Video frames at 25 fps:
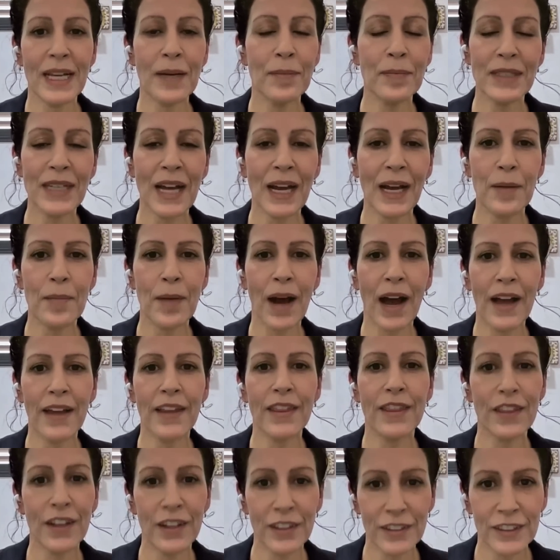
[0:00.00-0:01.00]
time, I
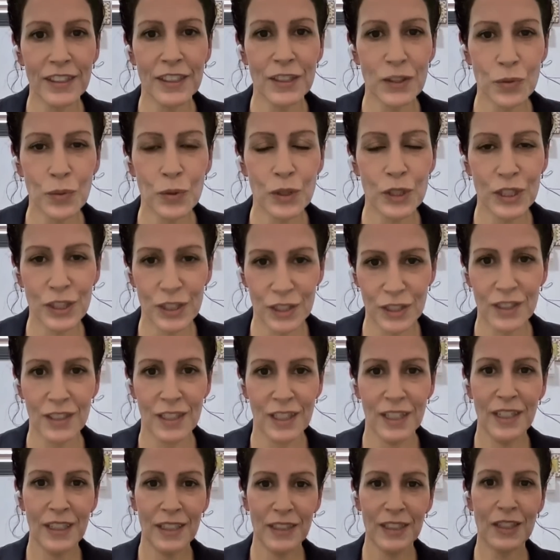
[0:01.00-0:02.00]
thought this was
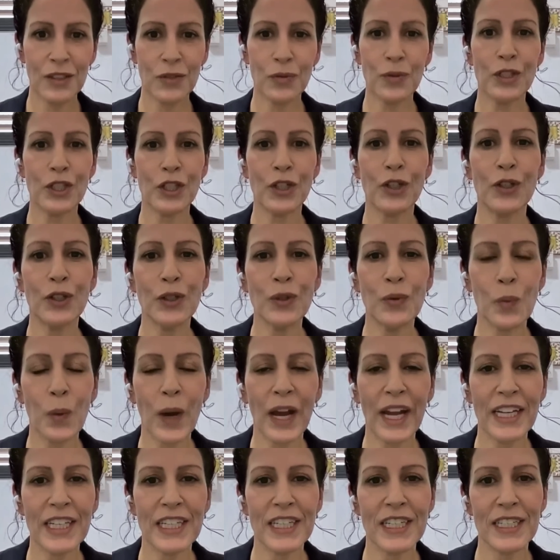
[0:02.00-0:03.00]
a good
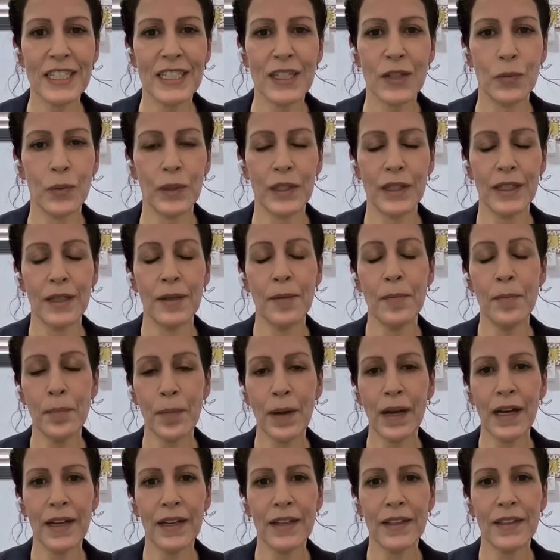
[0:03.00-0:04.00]
way to deal with them.
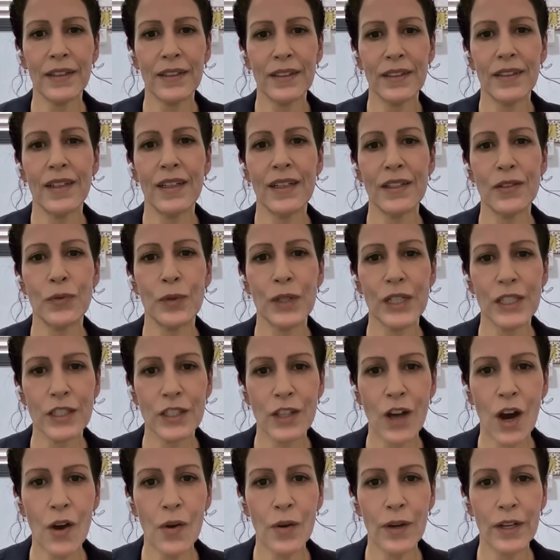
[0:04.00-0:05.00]
But as we
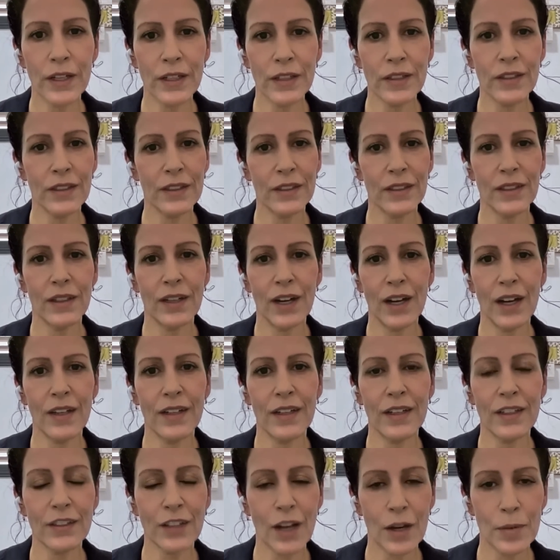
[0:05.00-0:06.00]
saw on
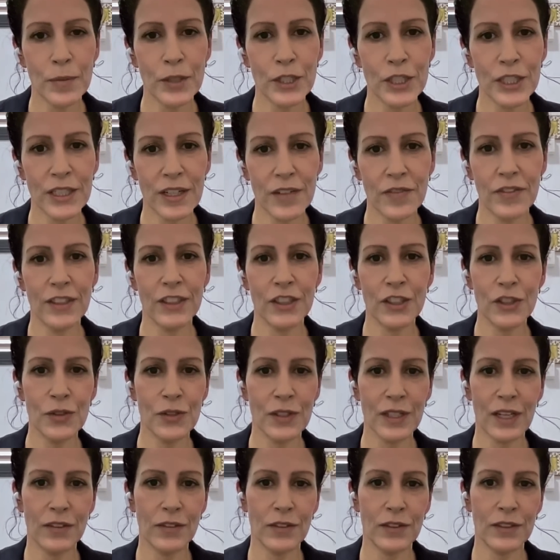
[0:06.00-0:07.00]
October 7,
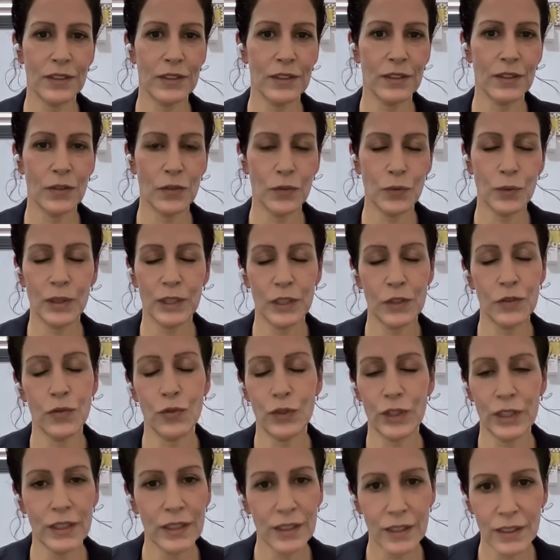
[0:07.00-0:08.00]

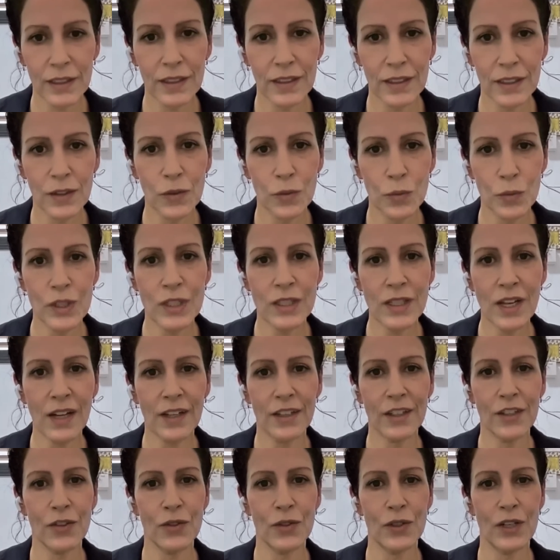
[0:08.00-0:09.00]
2023, it was not
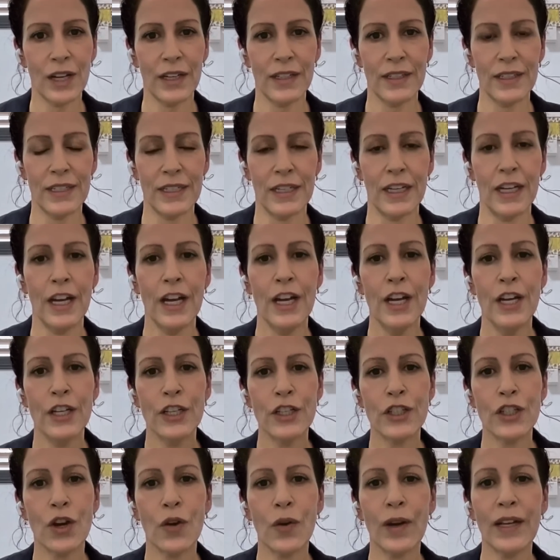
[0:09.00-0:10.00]
a good idea.
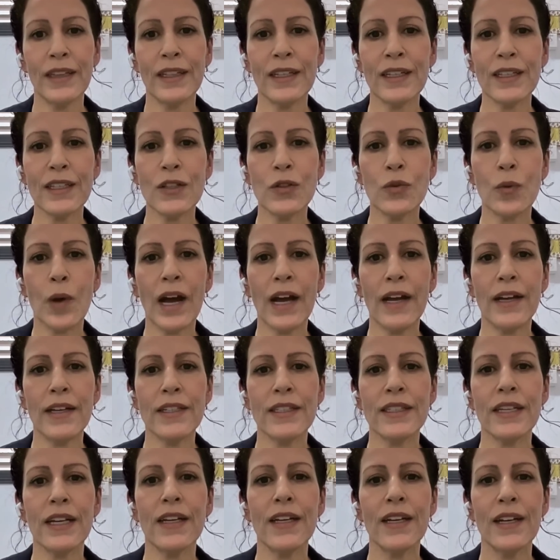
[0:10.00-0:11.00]
So, and this is why I
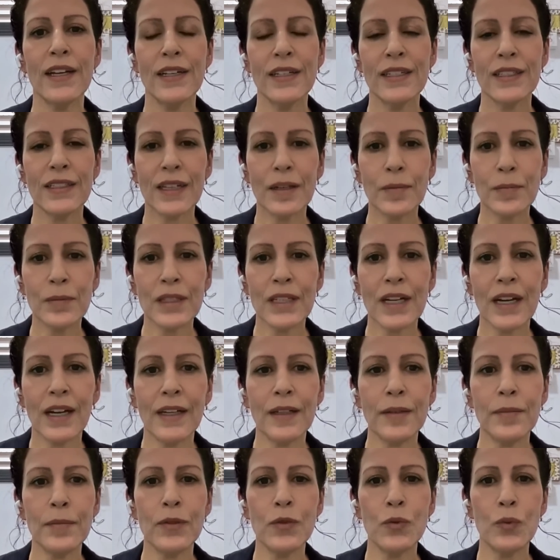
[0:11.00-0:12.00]
say
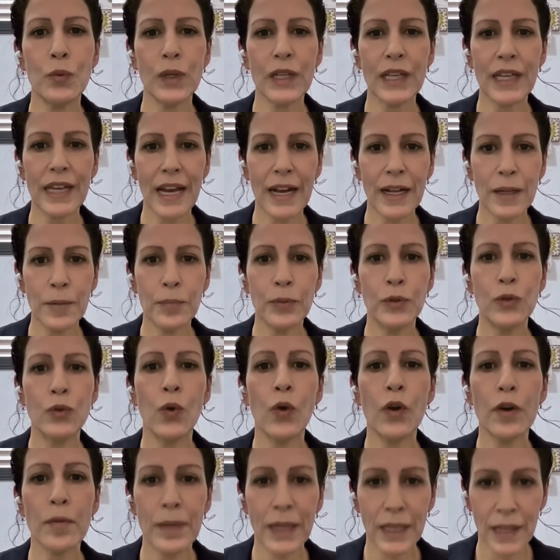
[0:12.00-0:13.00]
sometimes we help
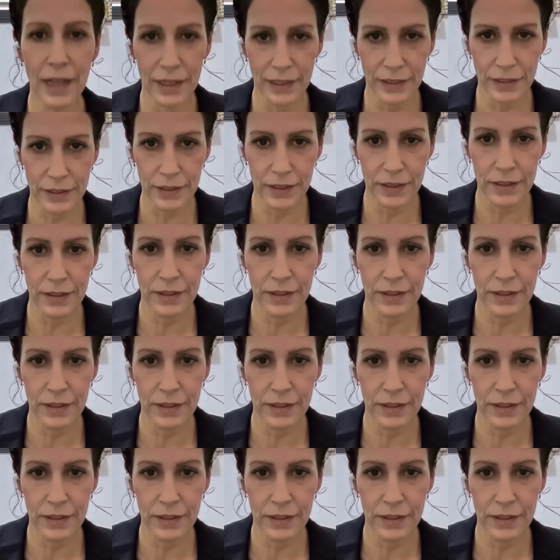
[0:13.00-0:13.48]
normalize